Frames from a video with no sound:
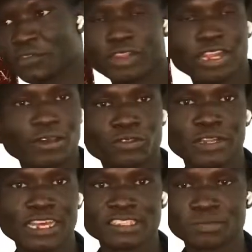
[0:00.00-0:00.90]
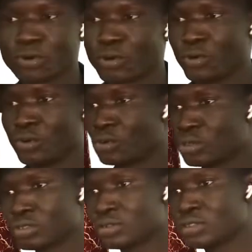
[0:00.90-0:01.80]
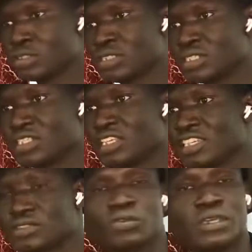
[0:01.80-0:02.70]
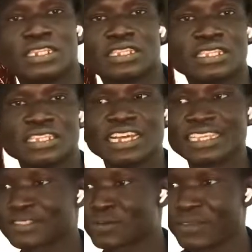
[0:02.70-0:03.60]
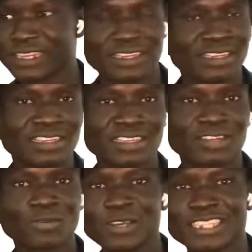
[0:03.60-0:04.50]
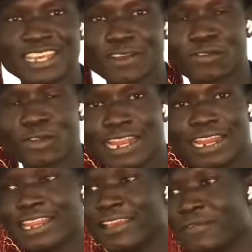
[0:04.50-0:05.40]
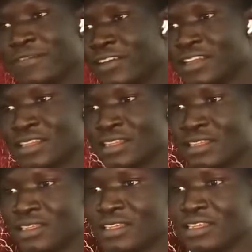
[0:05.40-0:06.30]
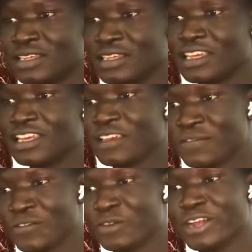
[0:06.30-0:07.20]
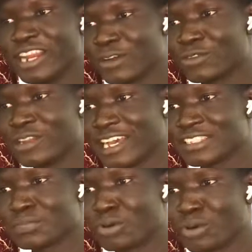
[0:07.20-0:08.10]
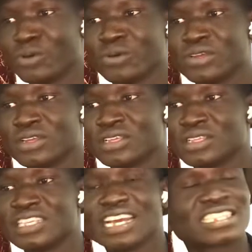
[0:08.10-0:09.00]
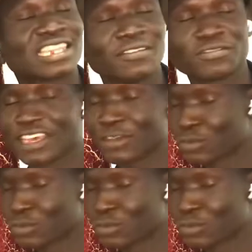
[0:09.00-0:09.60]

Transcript: you don't have to dance, bro, just quit. Just quit. Quit South Sudan. Leave. If you don't know how to dance, bro, just leave South